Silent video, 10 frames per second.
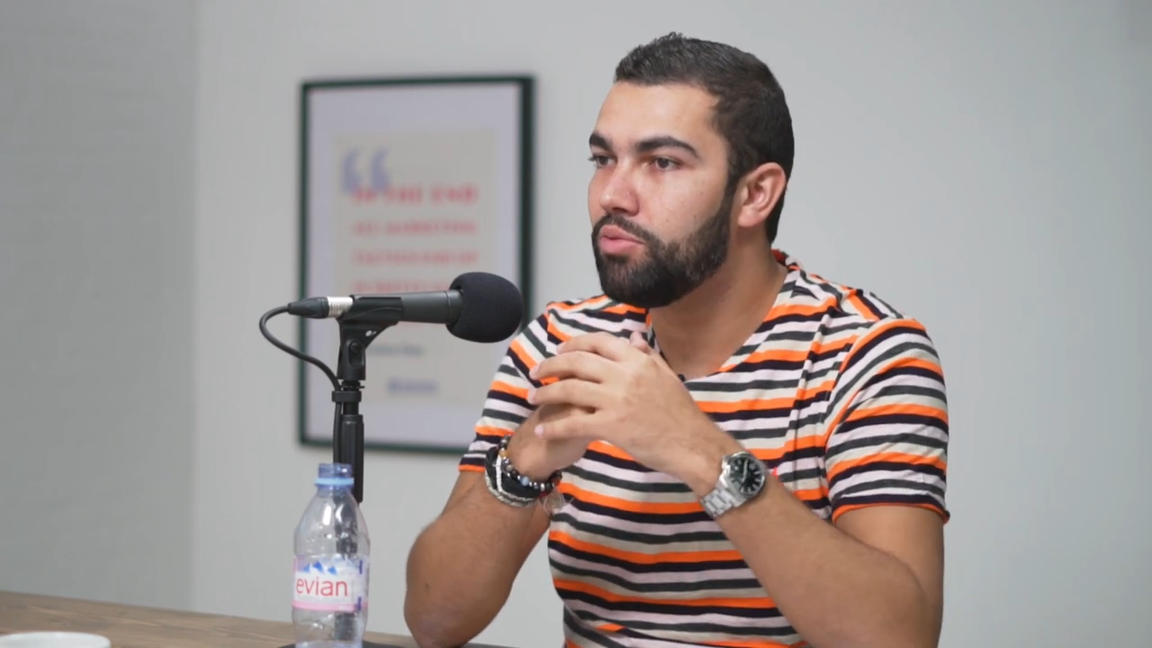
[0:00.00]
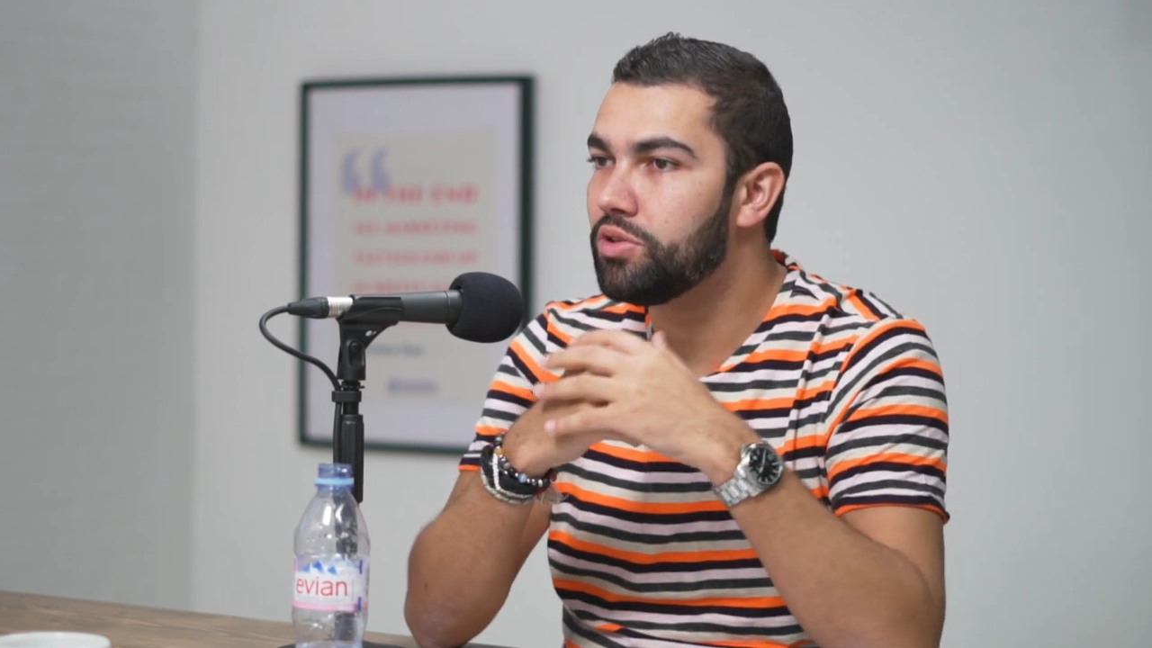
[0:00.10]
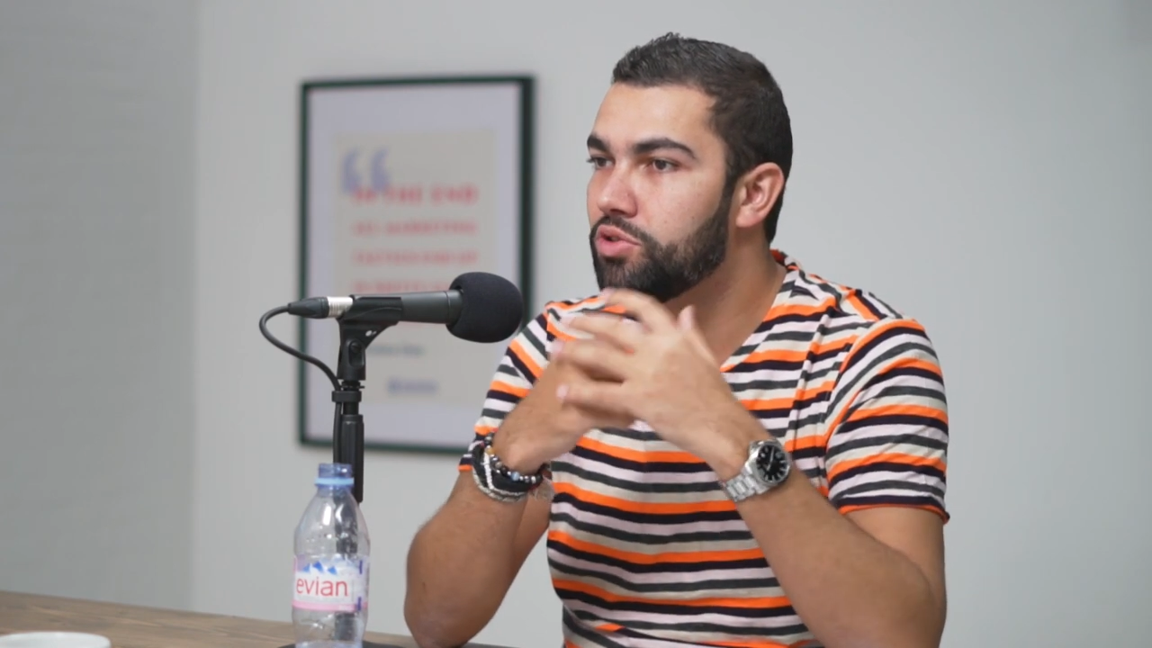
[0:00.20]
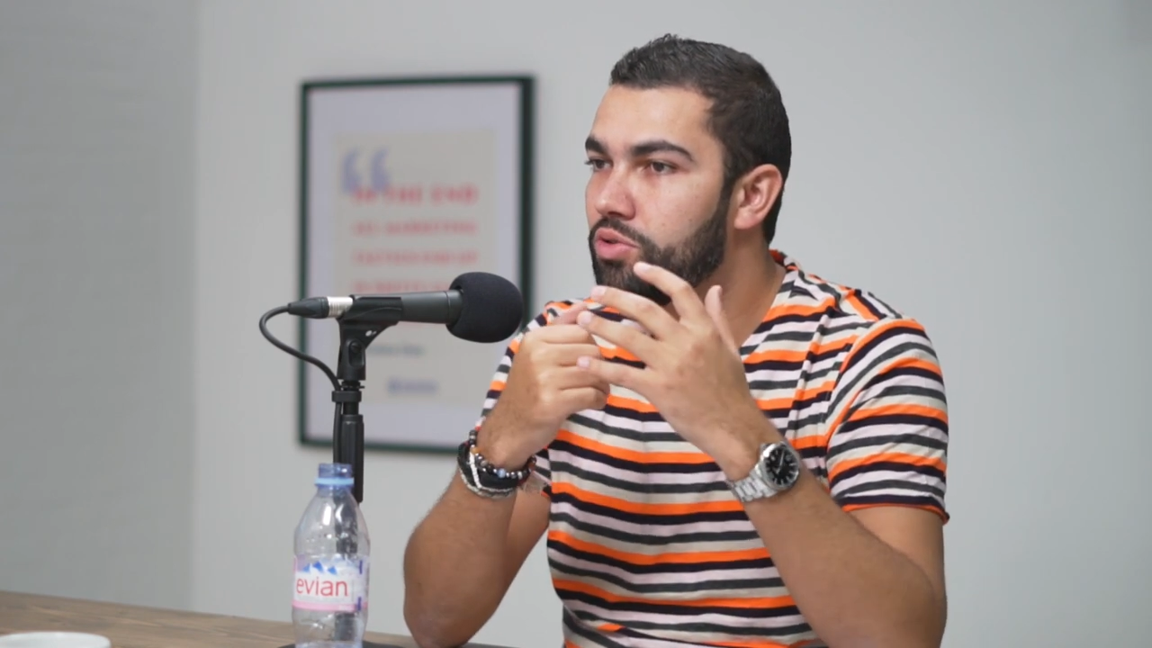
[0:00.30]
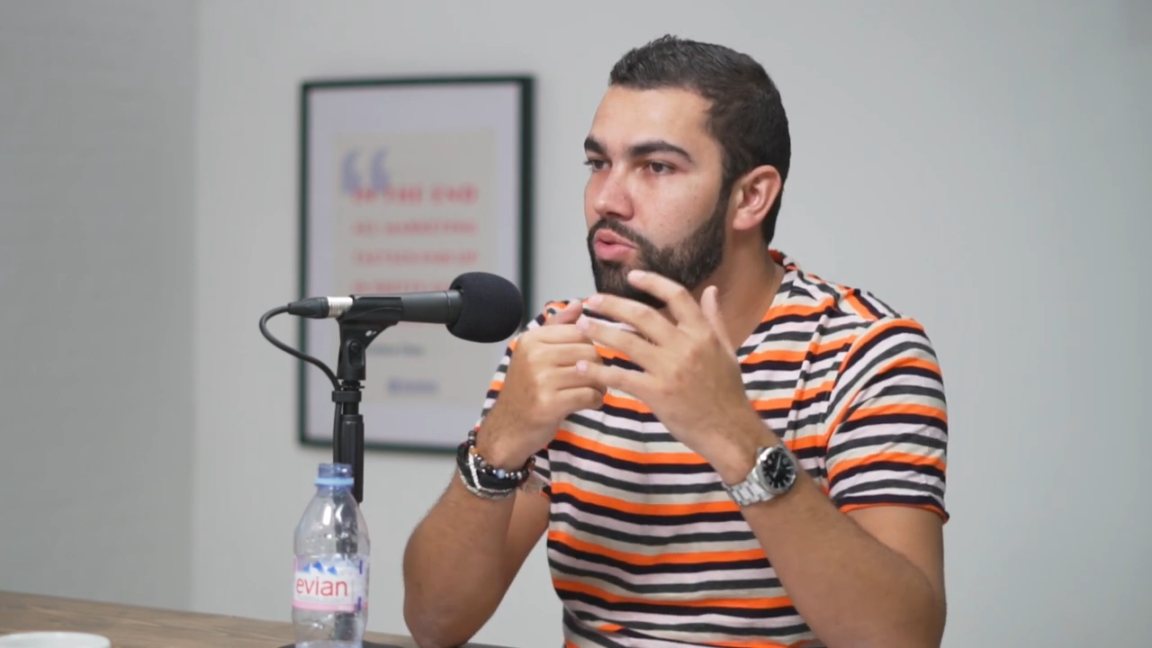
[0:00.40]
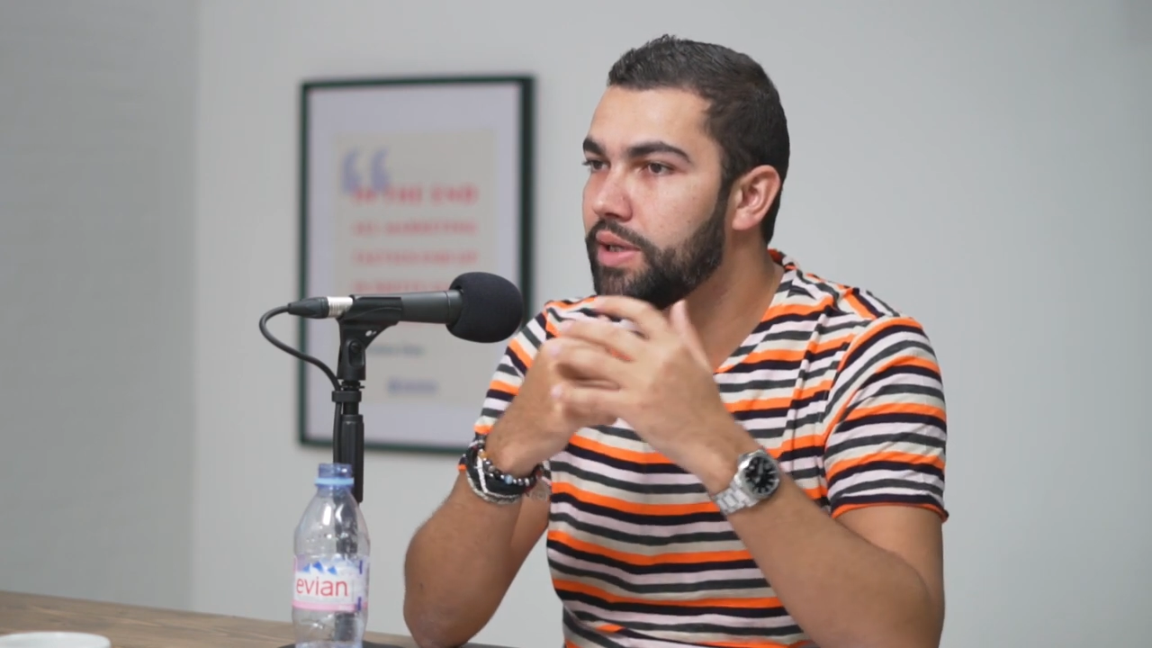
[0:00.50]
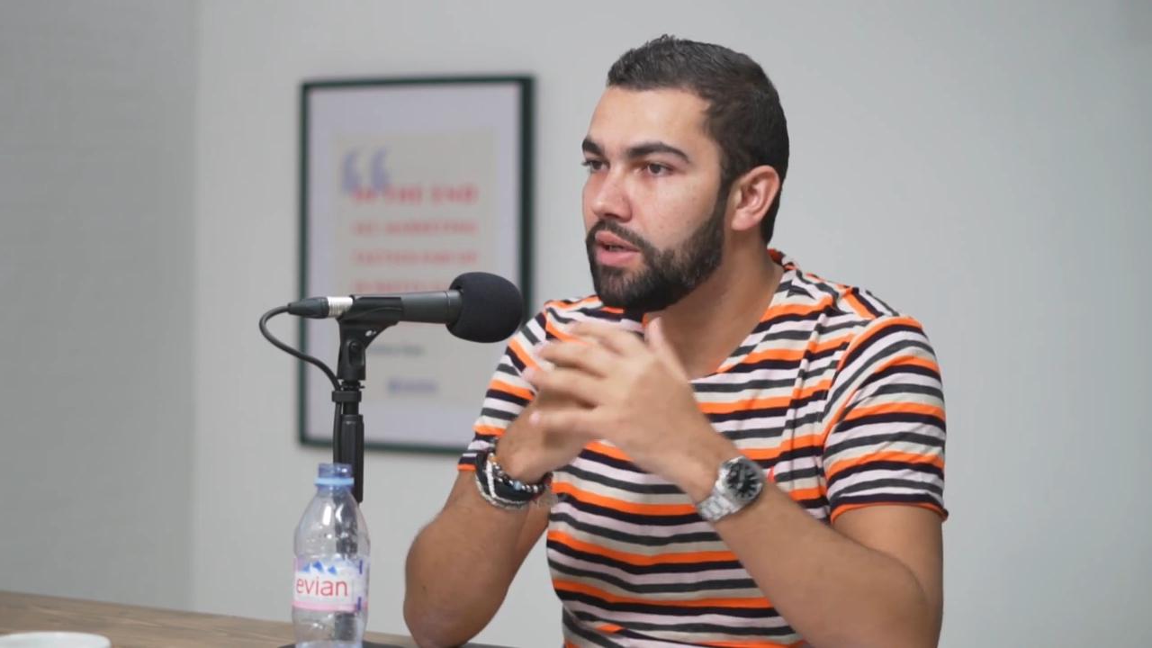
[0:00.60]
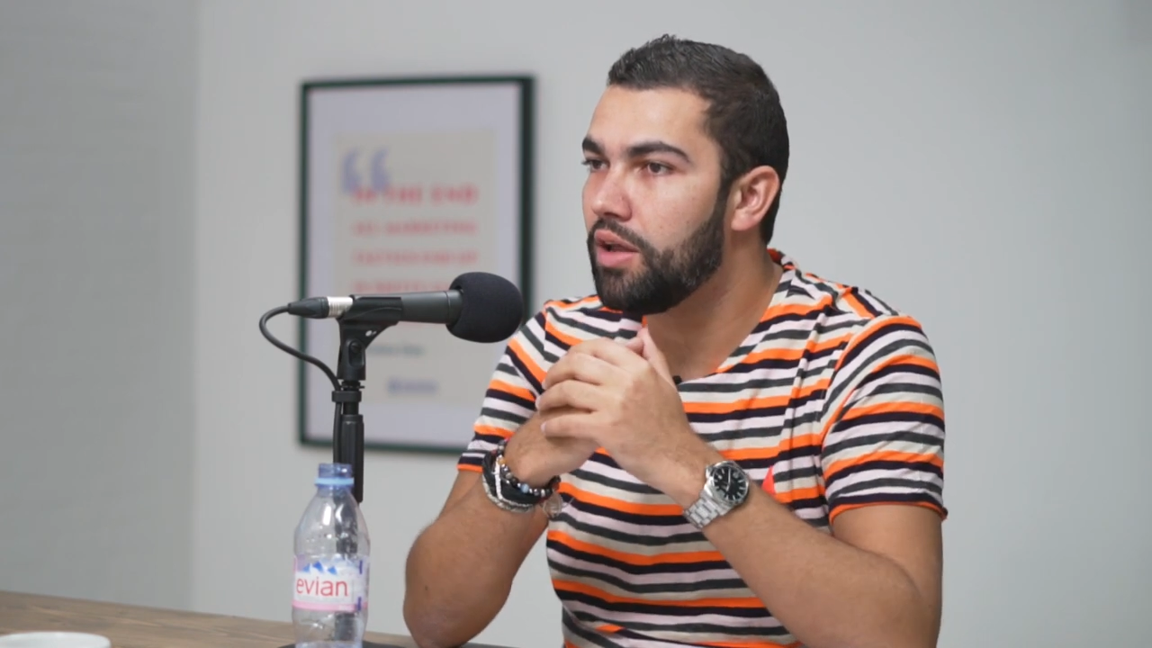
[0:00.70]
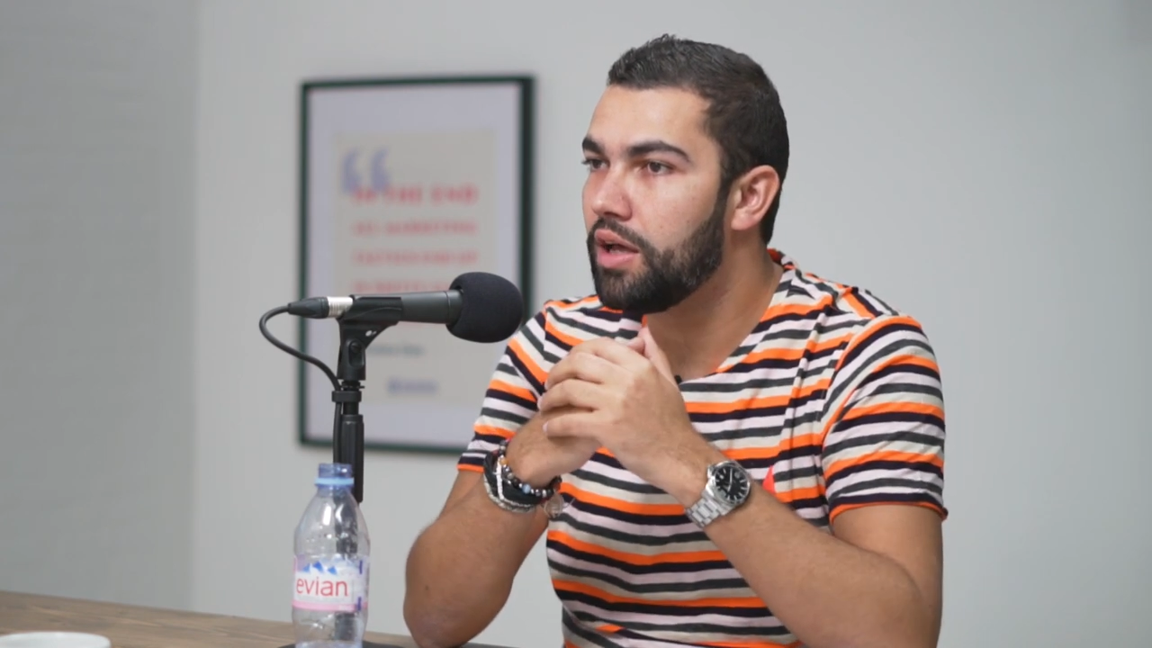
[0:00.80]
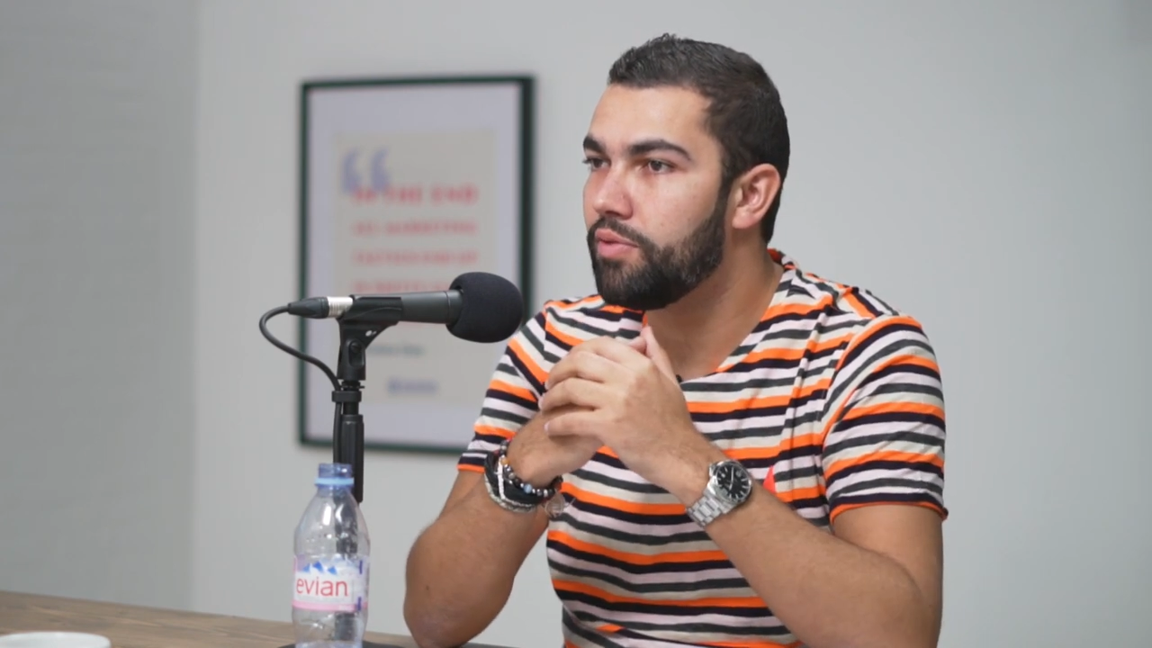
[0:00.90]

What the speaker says: ones who win a lot